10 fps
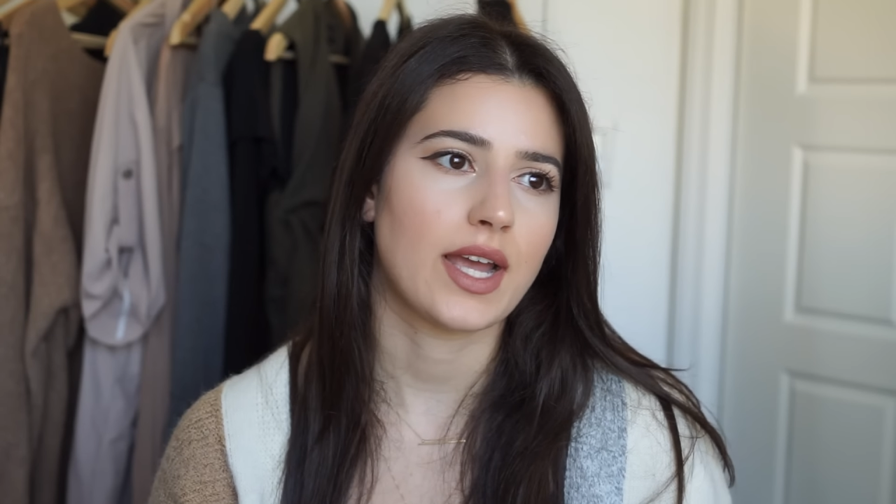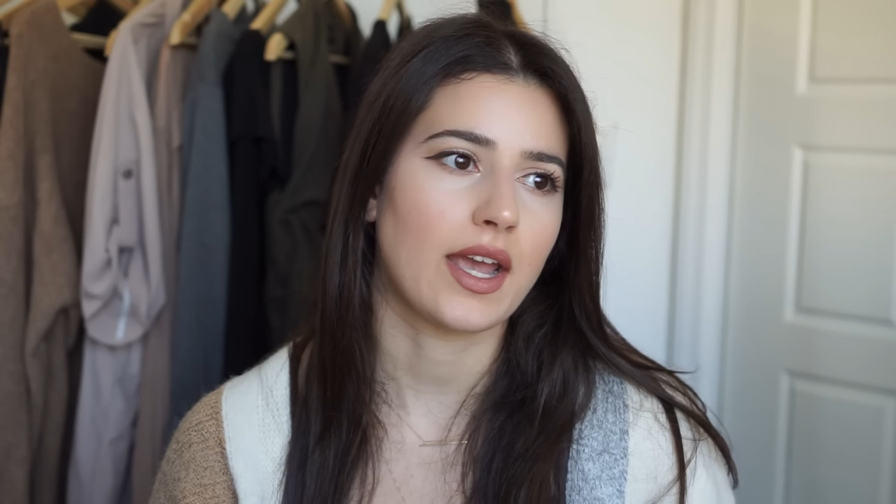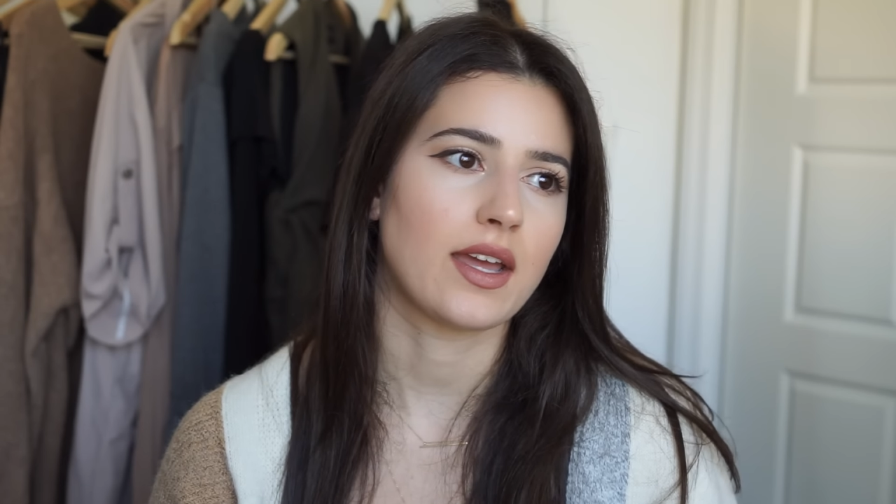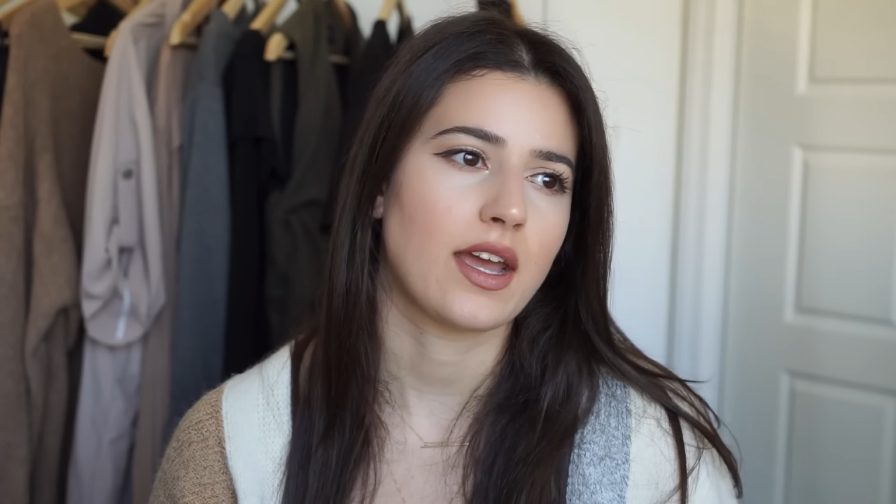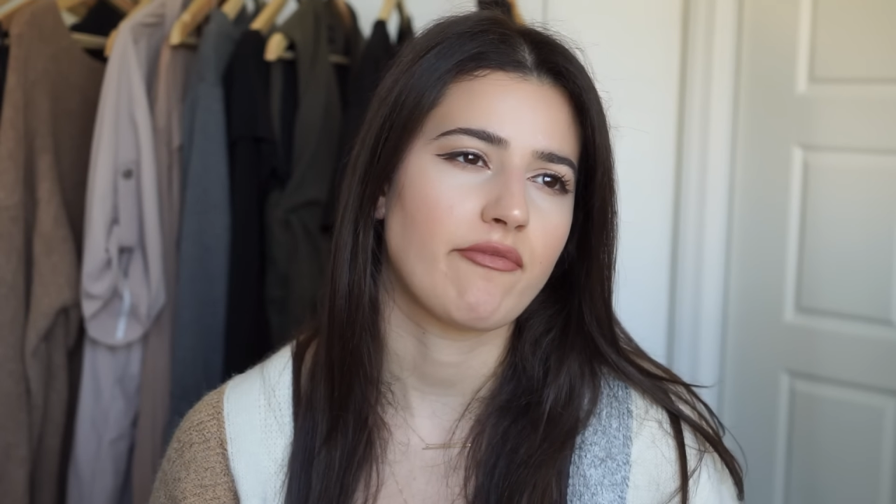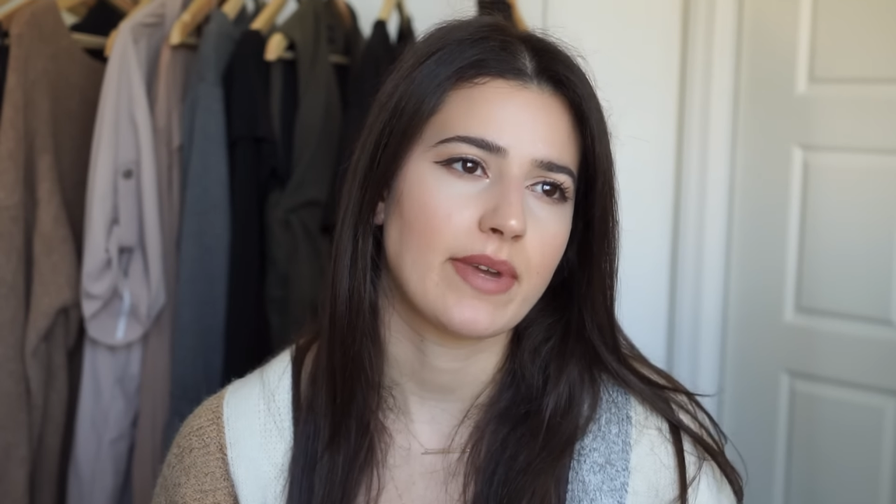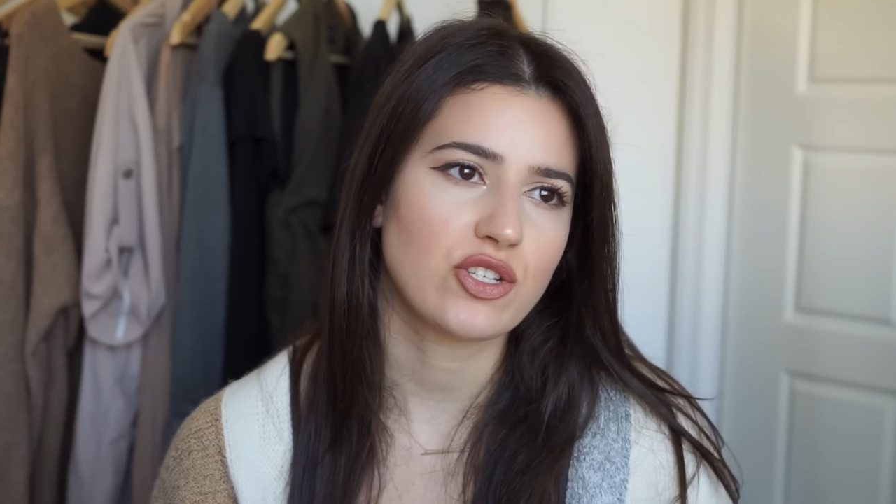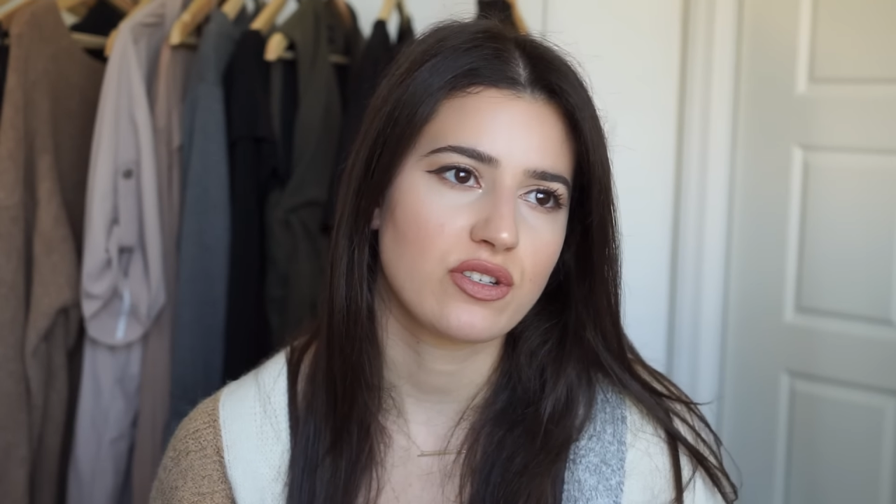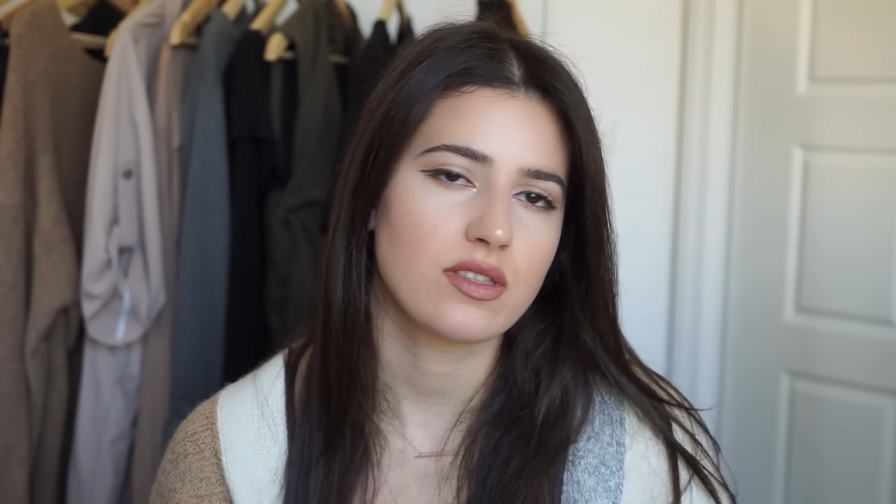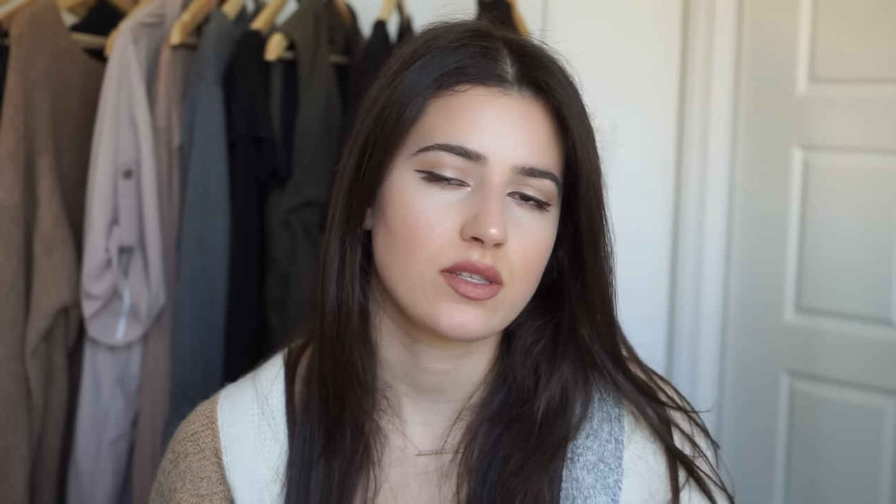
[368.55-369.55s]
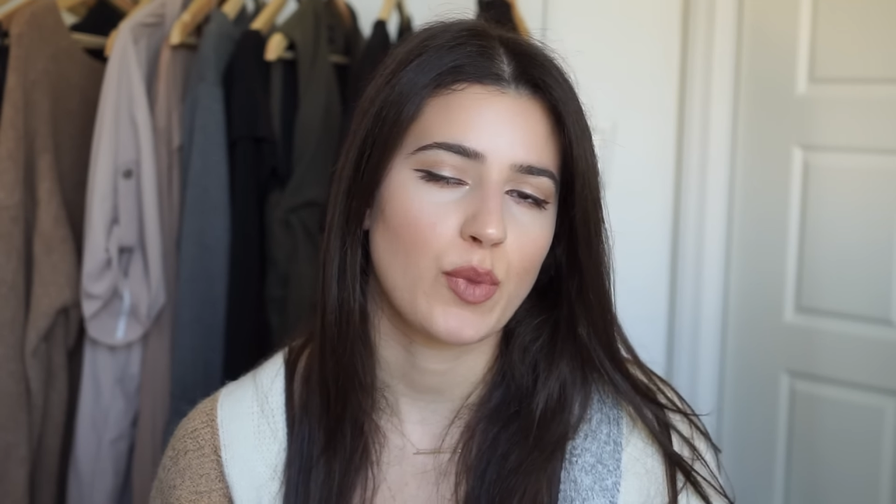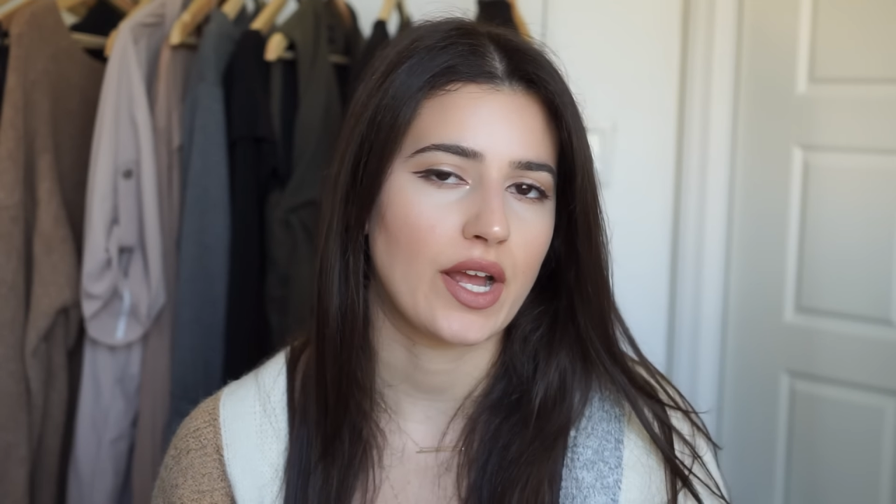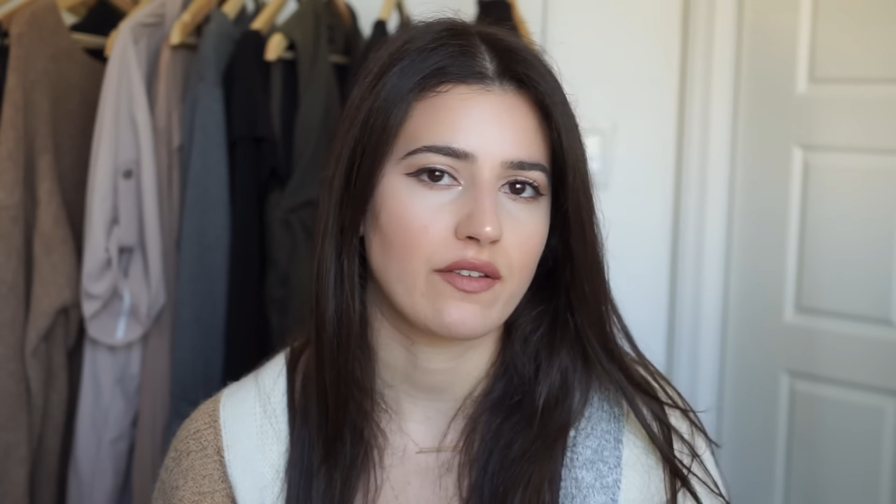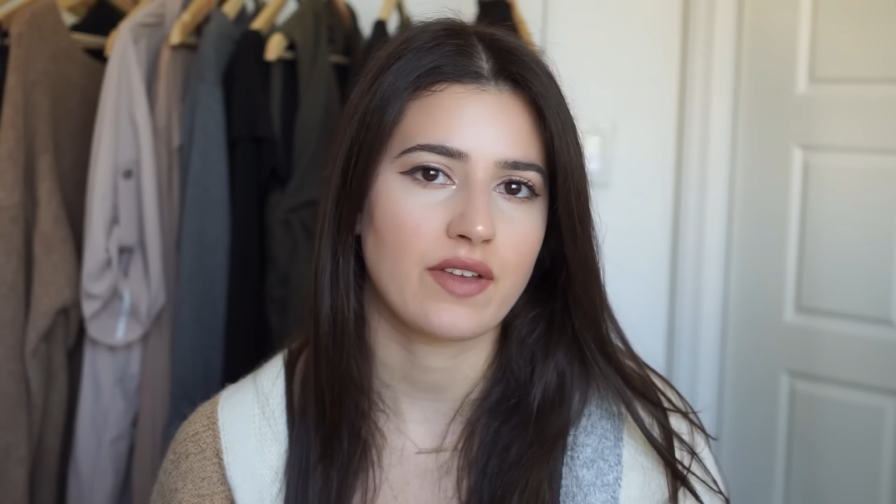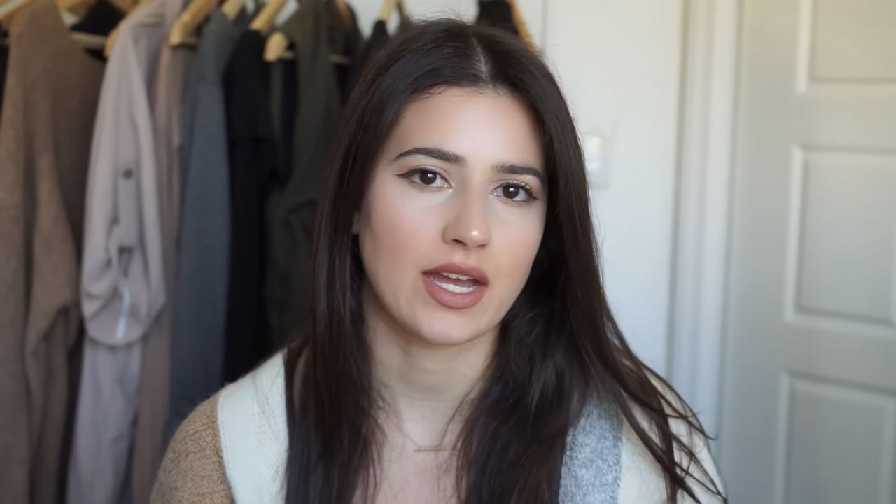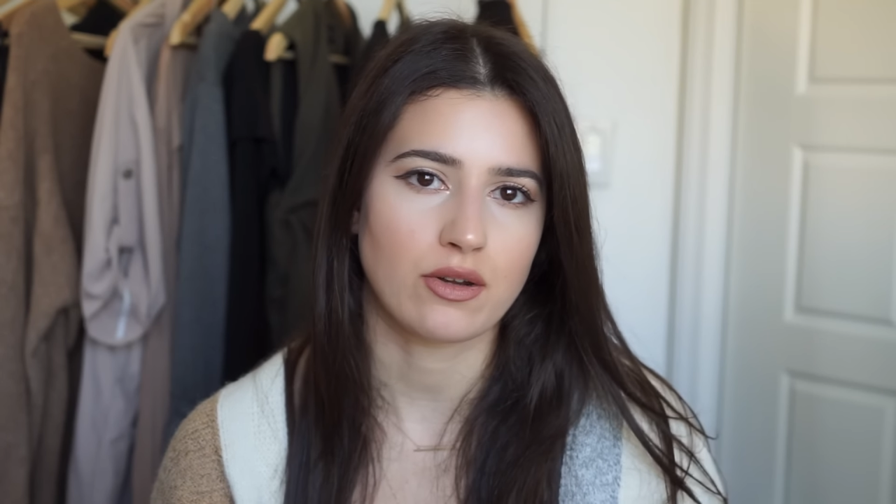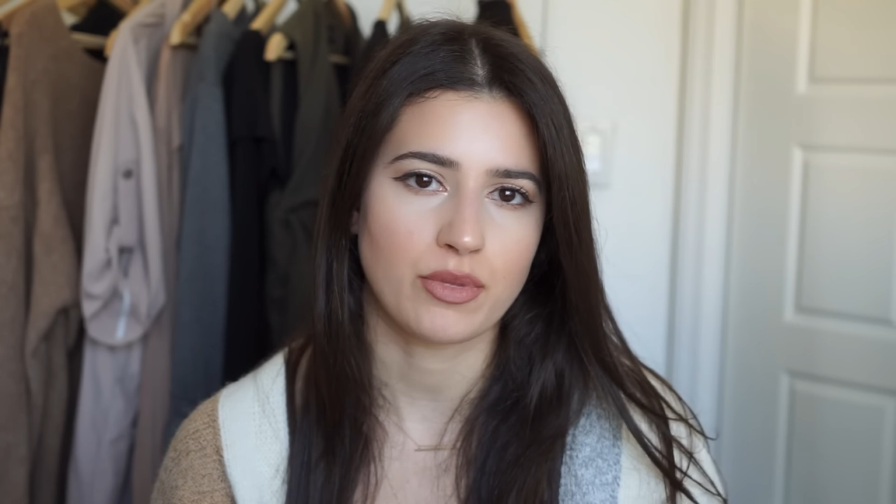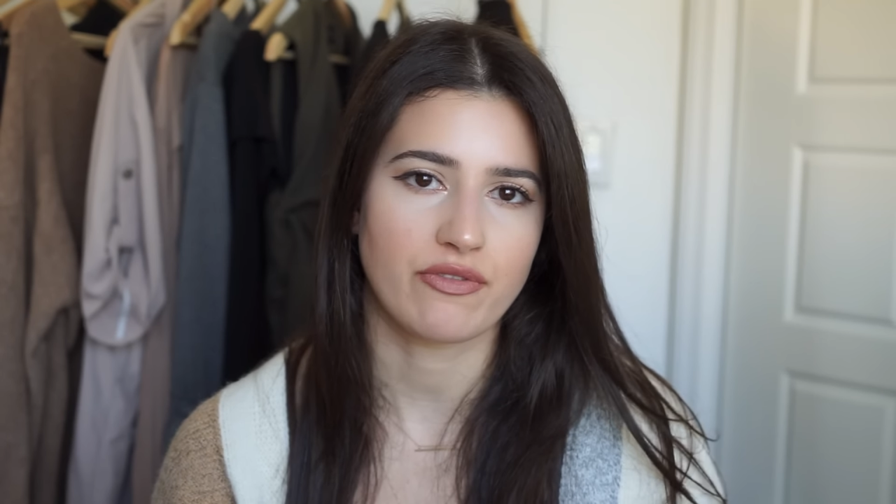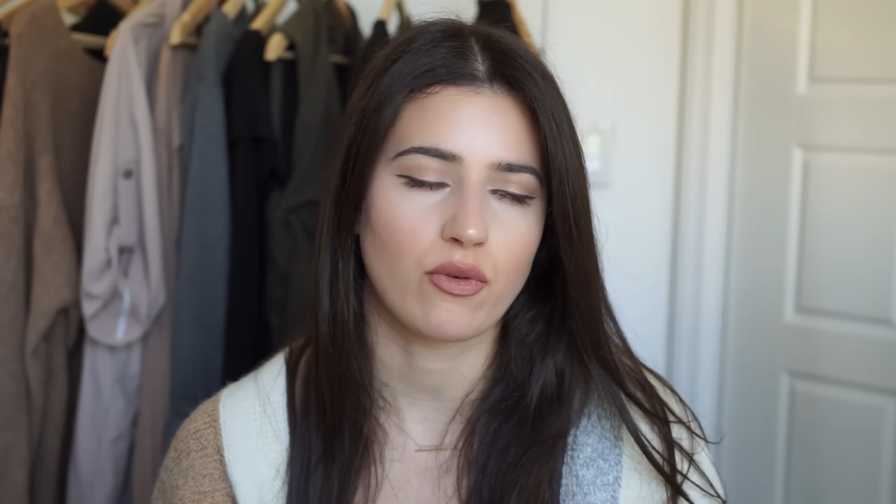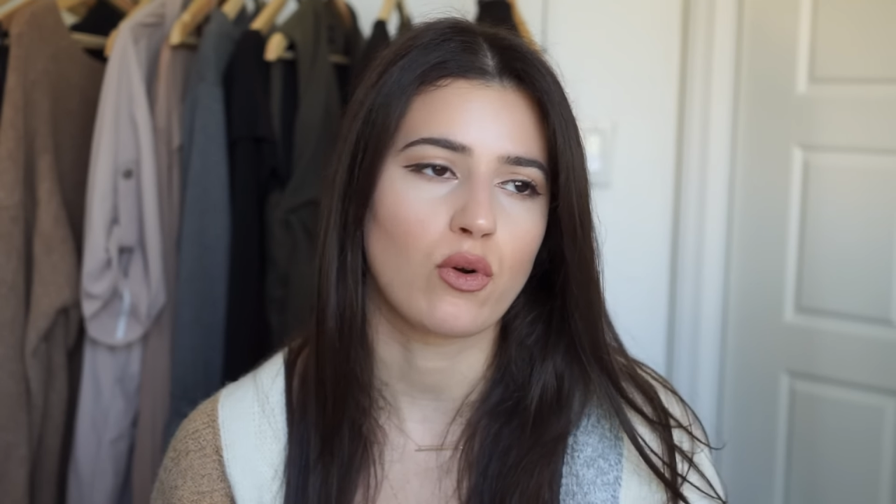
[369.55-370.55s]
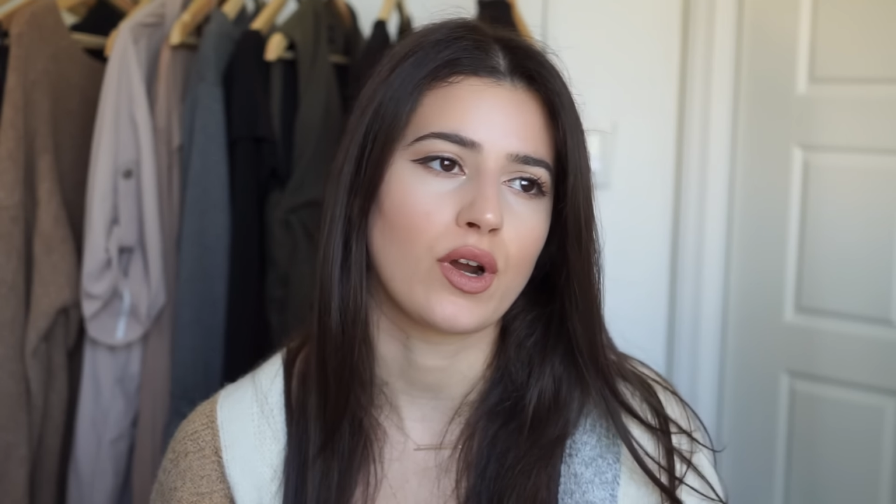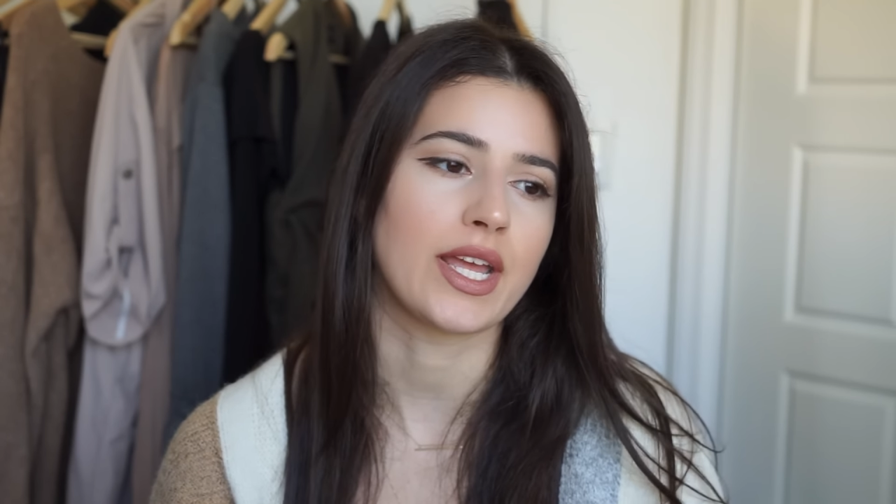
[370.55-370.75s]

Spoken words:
and I've mentioned this brand of candle before.